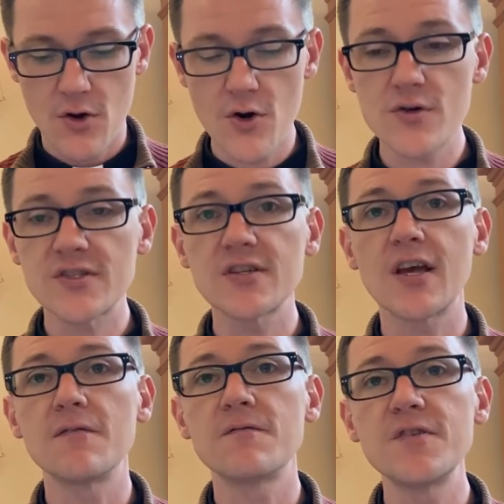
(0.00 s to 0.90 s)
hurt
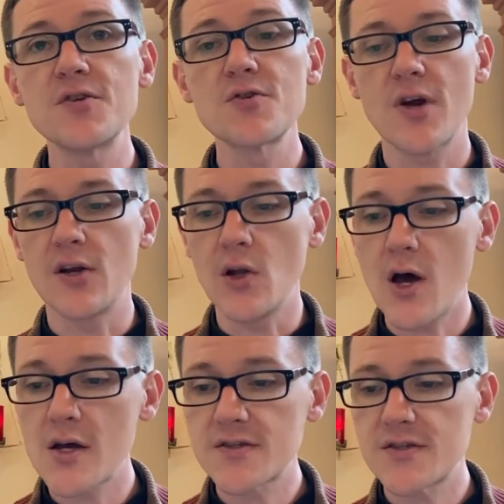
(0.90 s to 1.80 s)
and fear and
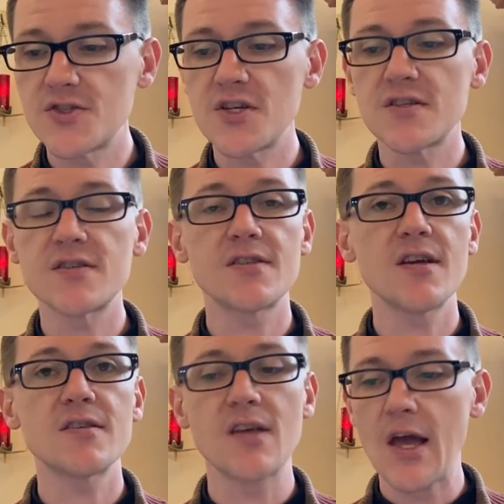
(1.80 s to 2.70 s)
loss, Jesus
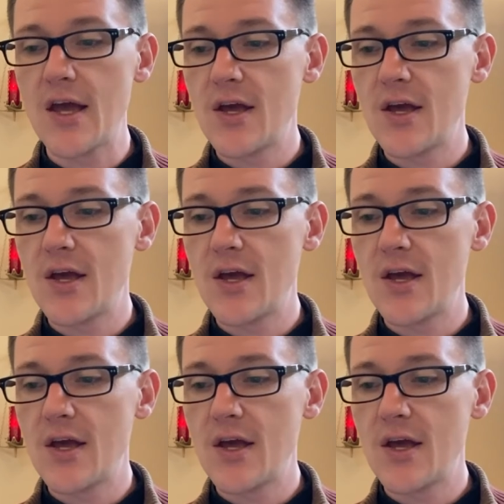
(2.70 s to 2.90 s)
says,